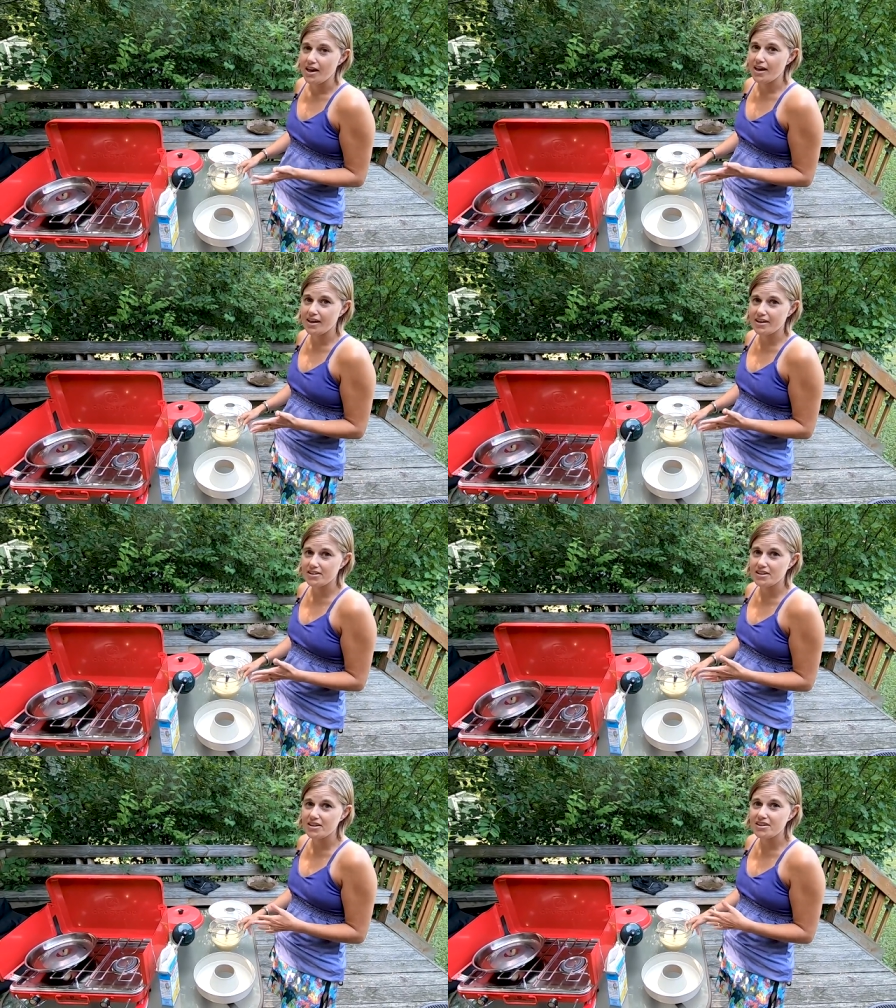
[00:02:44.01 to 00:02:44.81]

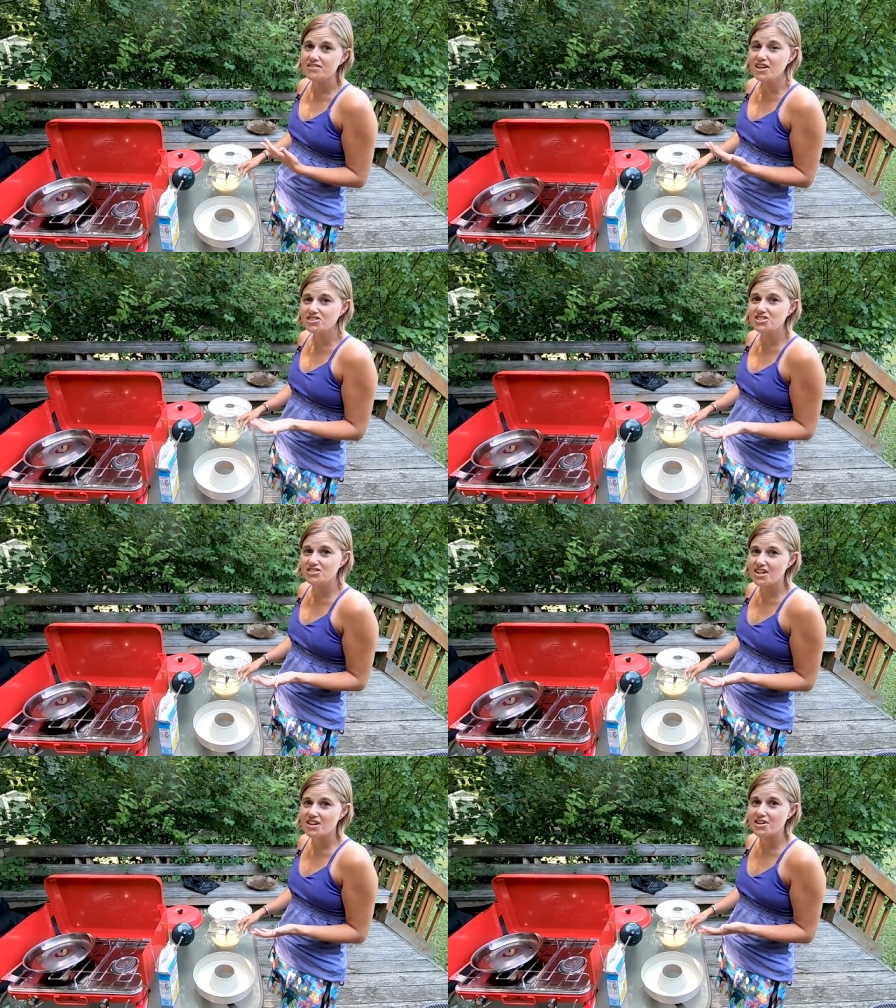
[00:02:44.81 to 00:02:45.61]
and let's
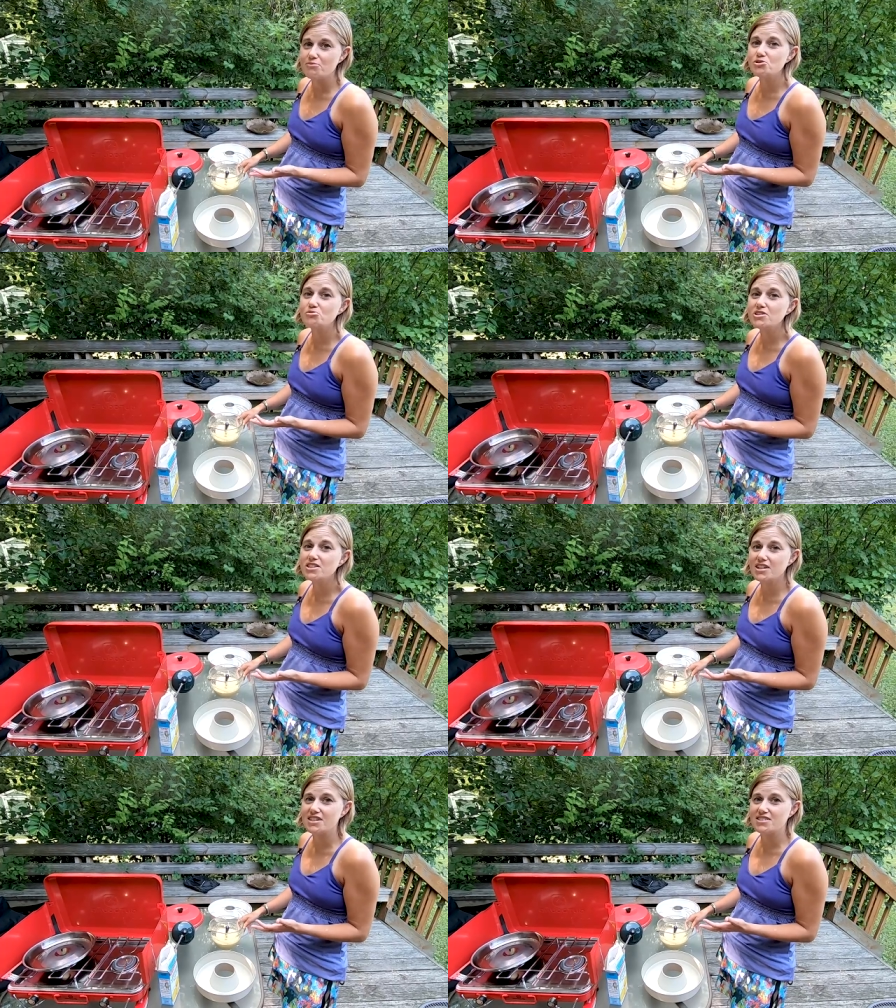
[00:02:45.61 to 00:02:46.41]
just say it was
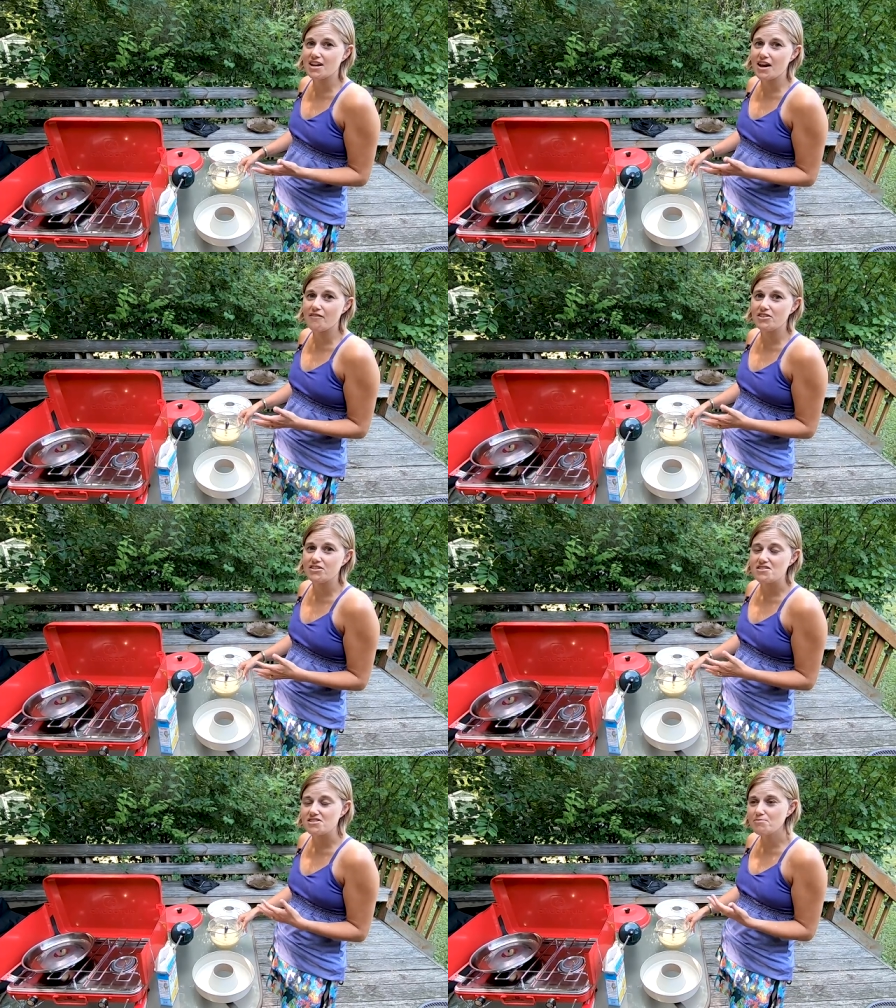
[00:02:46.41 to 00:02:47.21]
really nice to have
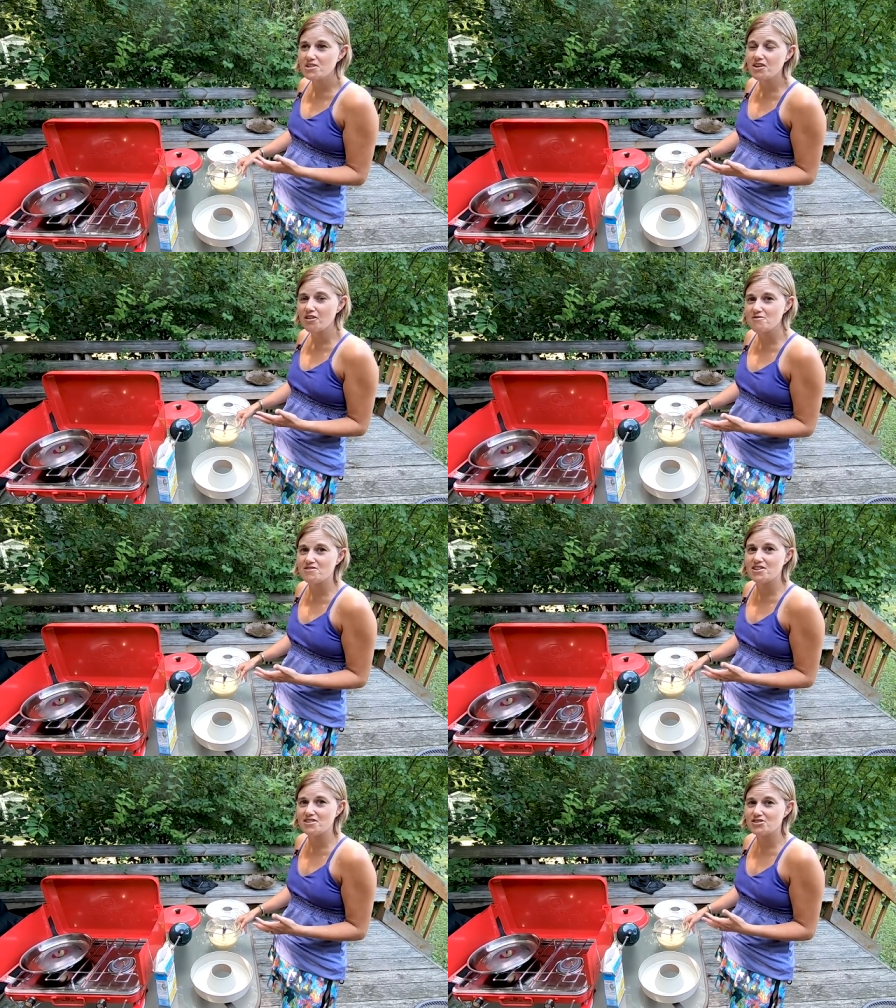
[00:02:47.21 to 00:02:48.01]
something other
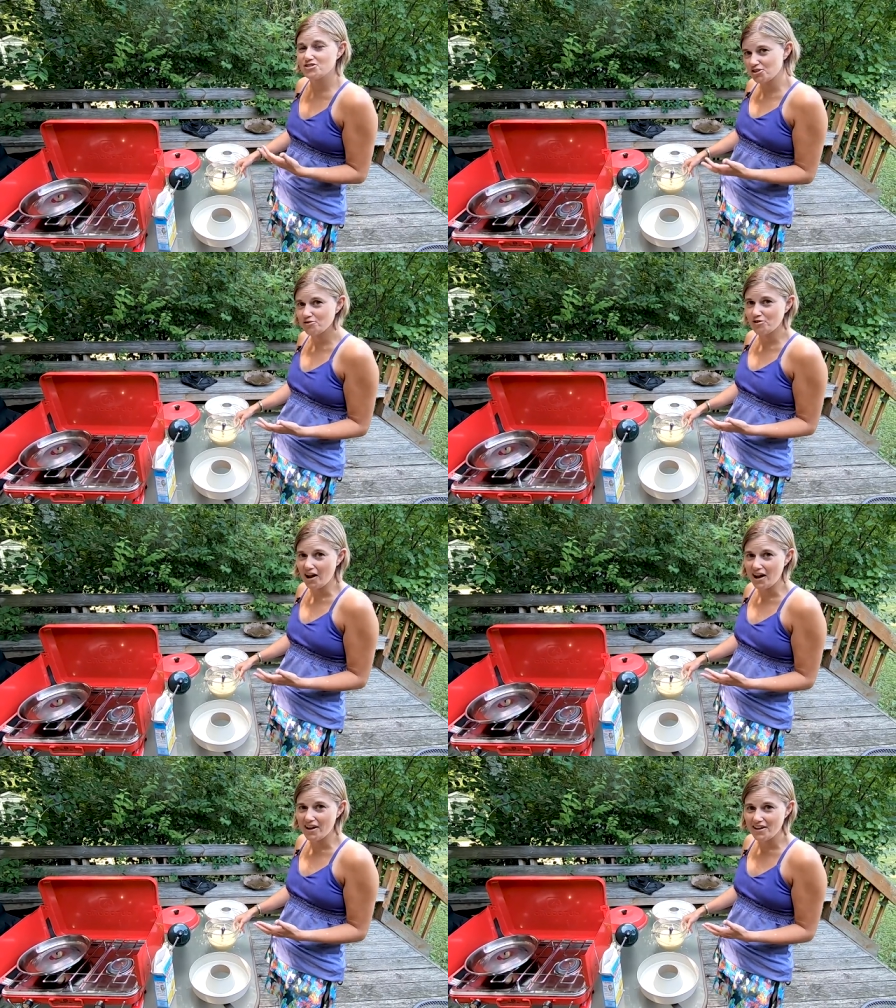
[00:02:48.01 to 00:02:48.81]
than stir
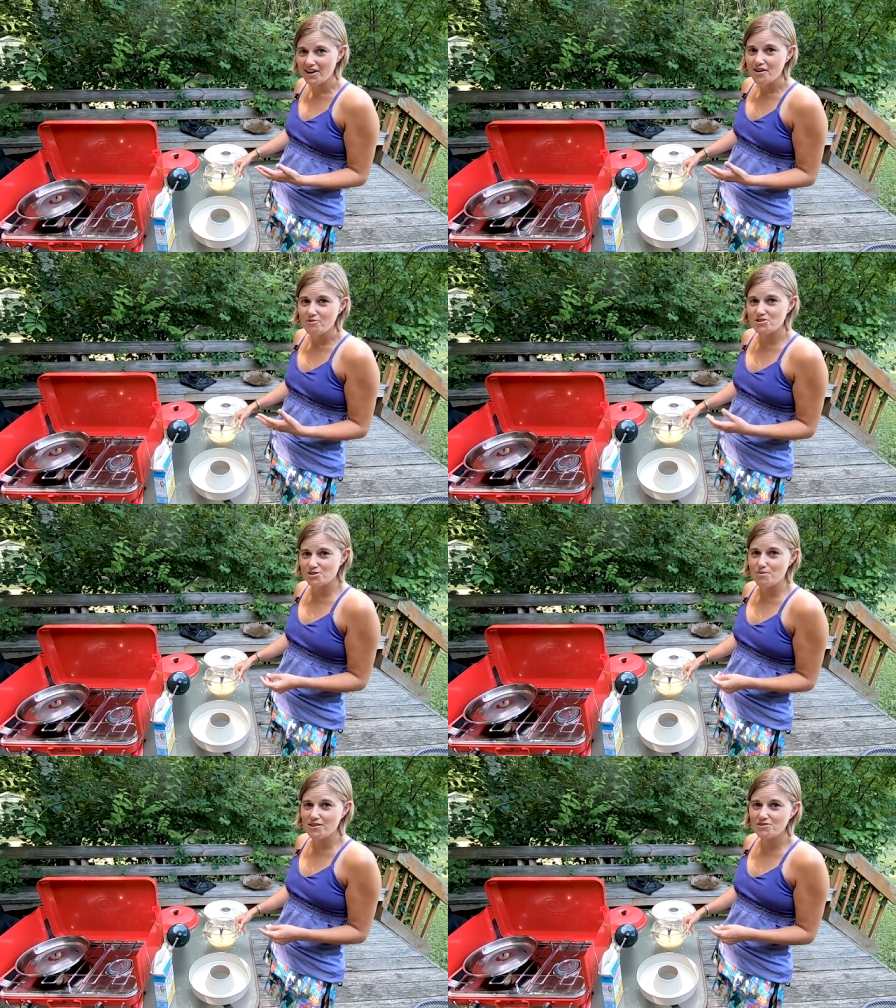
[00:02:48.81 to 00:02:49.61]
fry, which
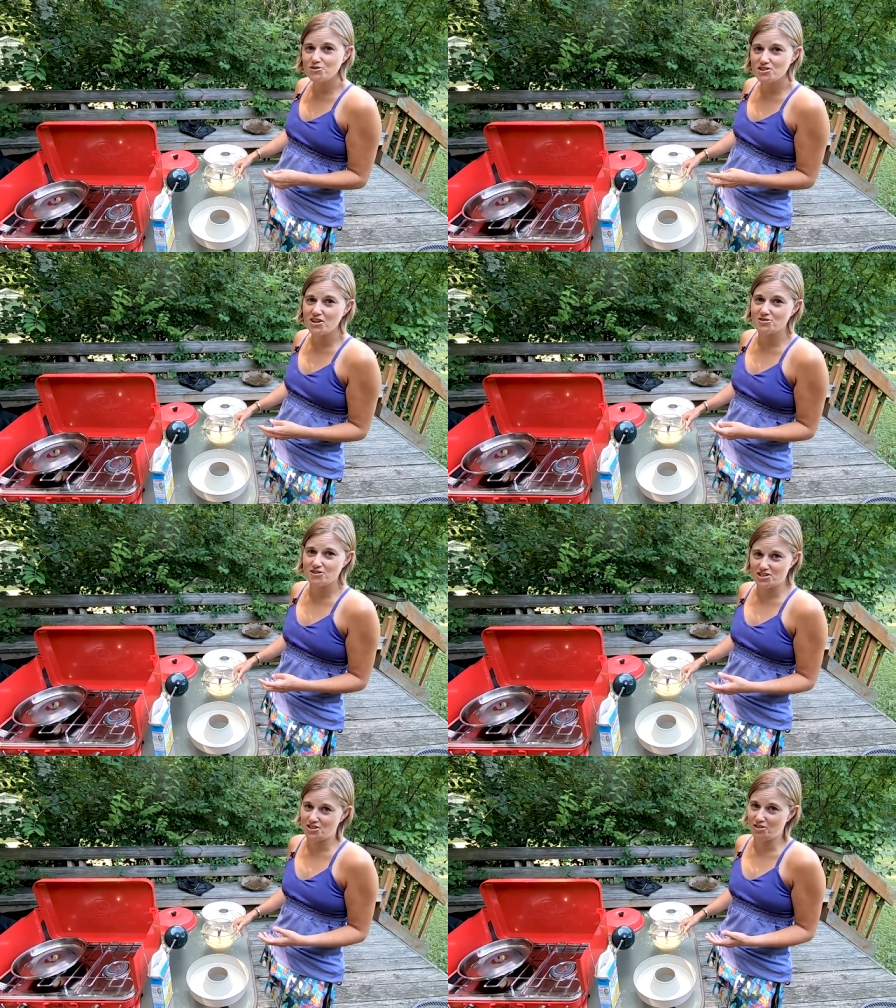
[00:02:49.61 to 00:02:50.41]
has been usually our
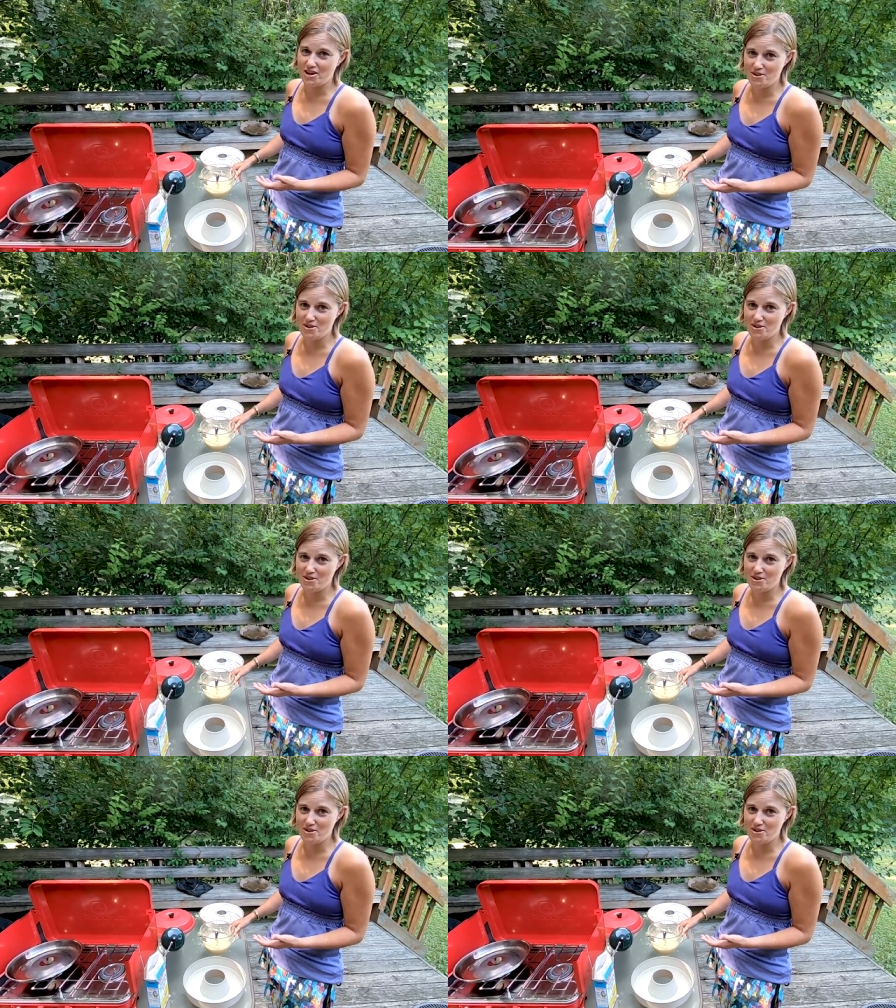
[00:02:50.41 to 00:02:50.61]
traditional